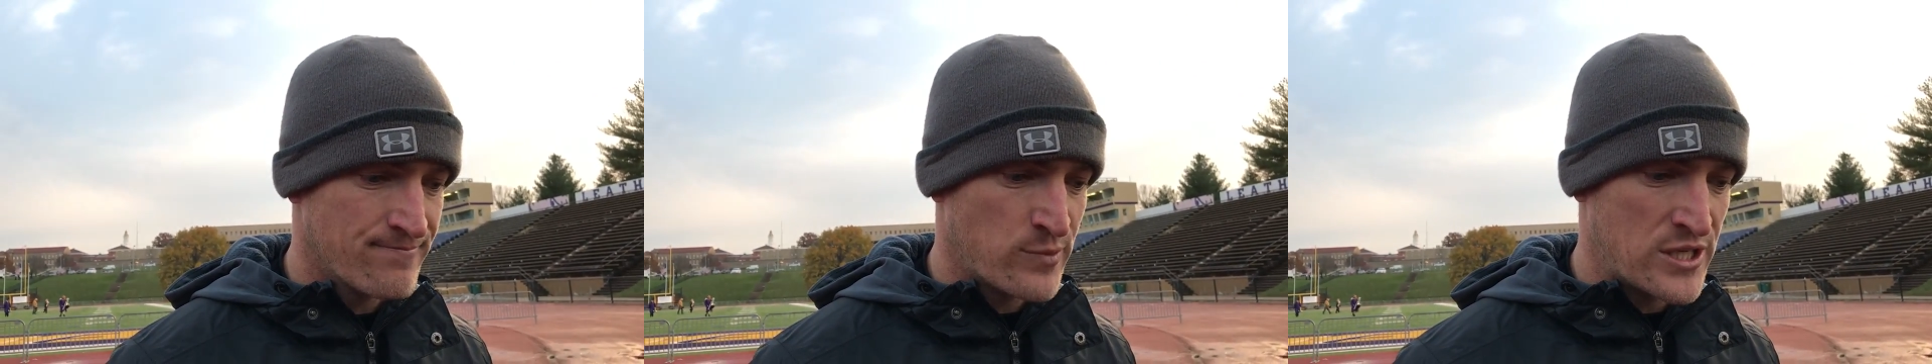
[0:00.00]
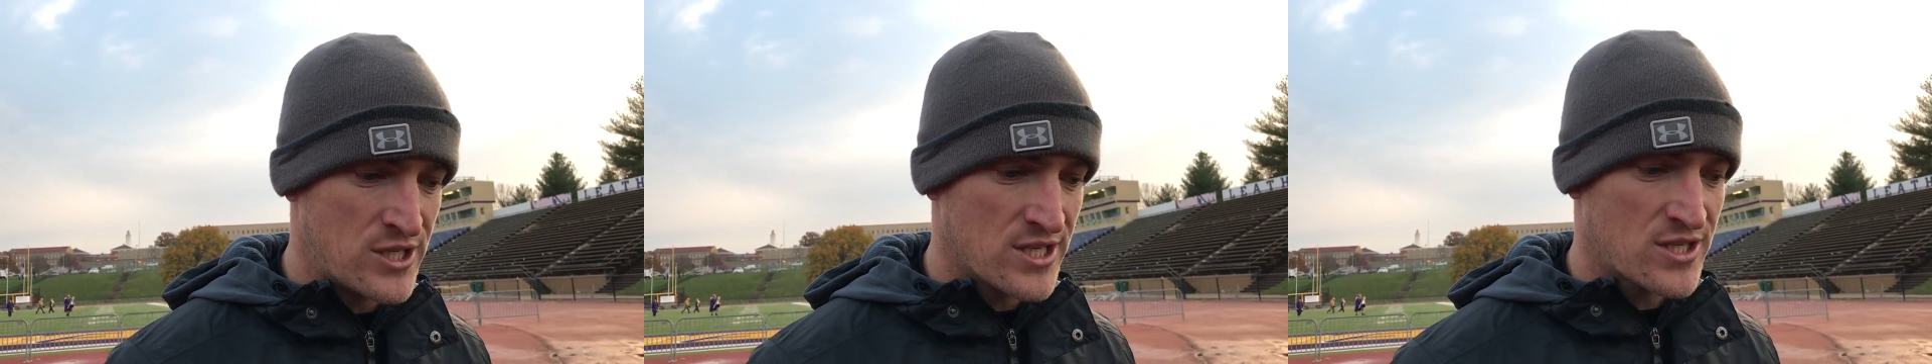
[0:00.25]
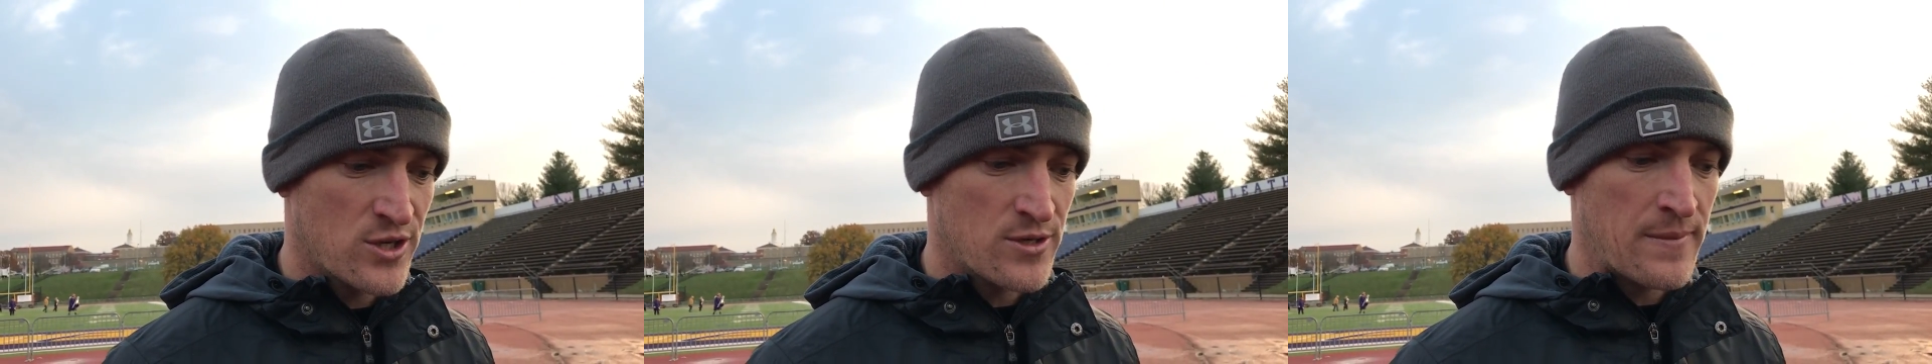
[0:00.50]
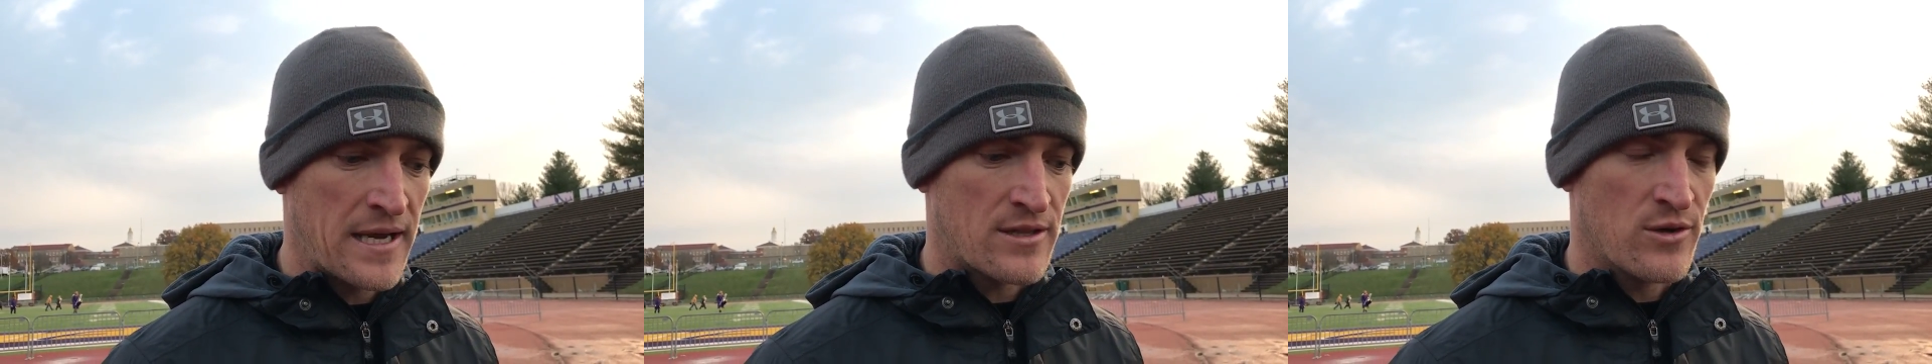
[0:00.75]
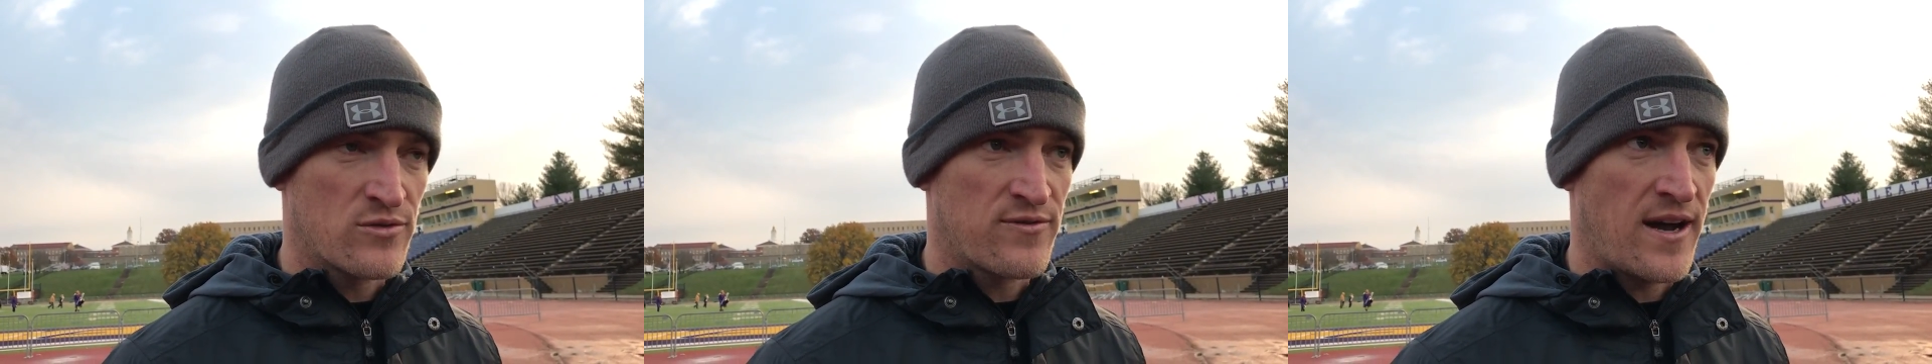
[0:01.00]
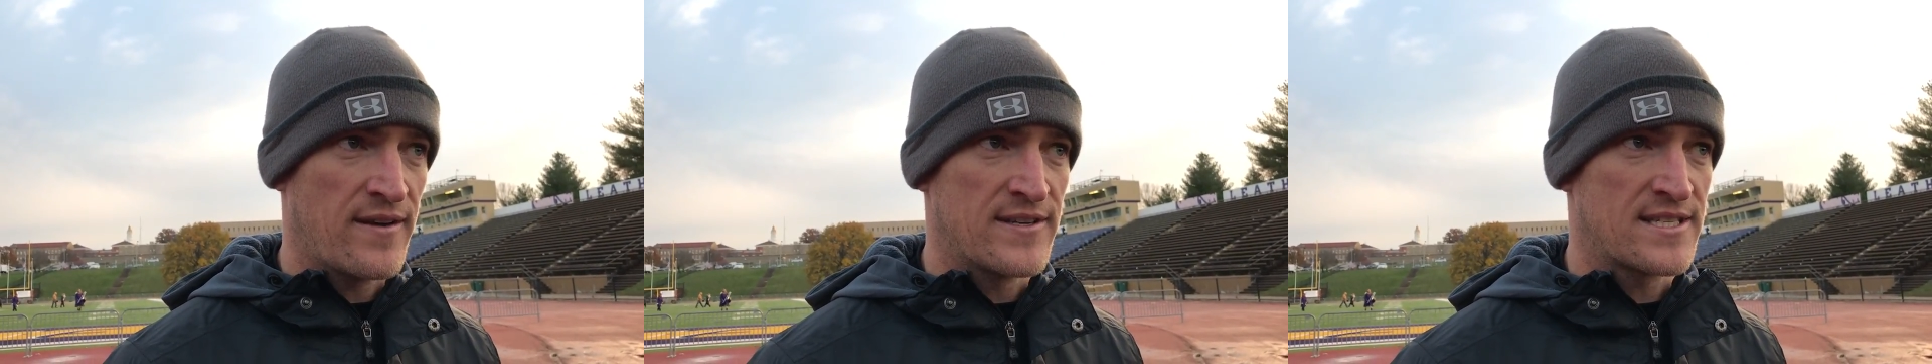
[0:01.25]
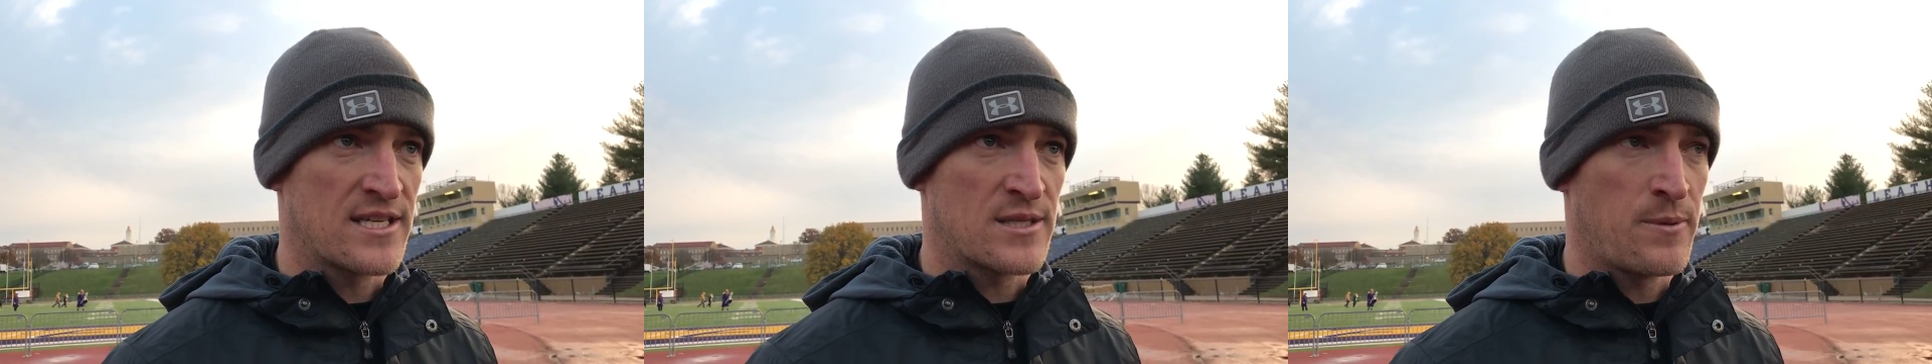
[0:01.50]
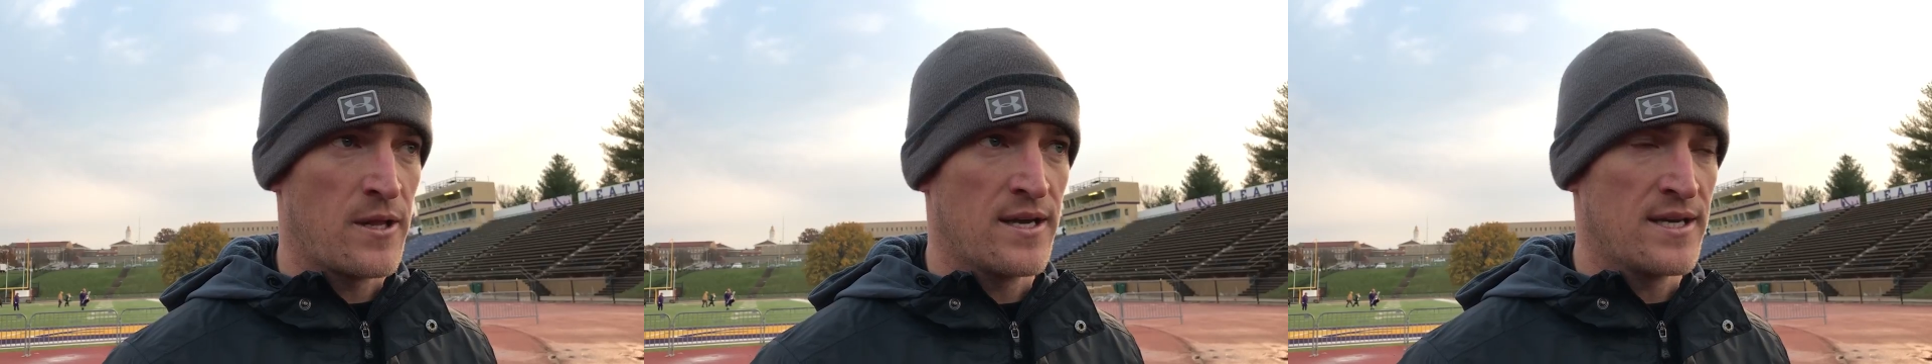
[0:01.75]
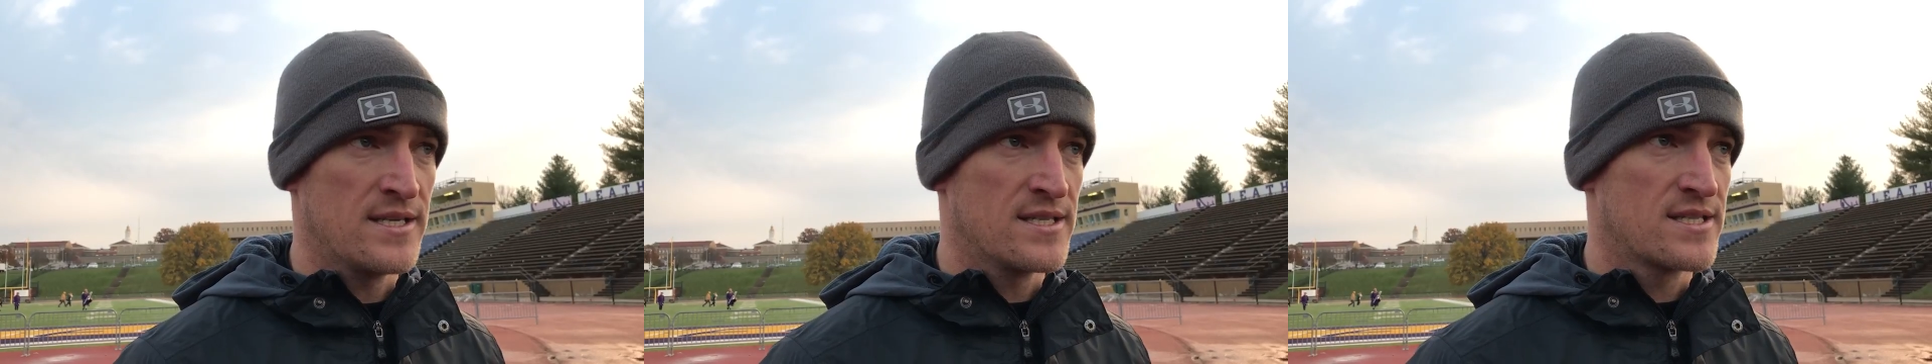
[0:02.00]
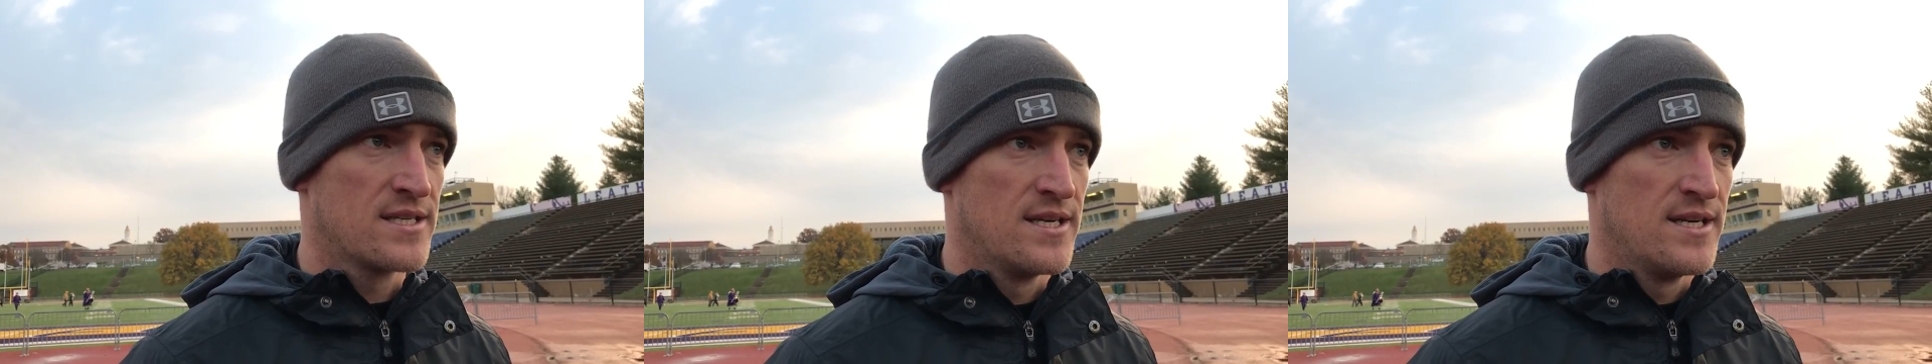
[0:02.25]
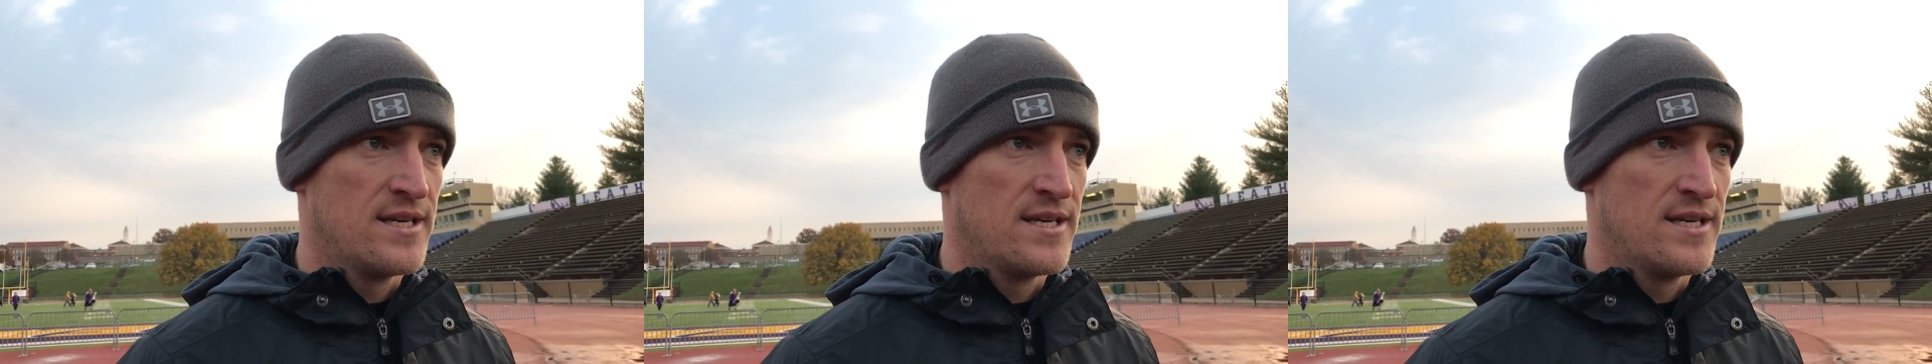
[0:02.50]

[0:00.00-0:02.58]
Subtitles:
we just couldn't make those 5 to 6 plays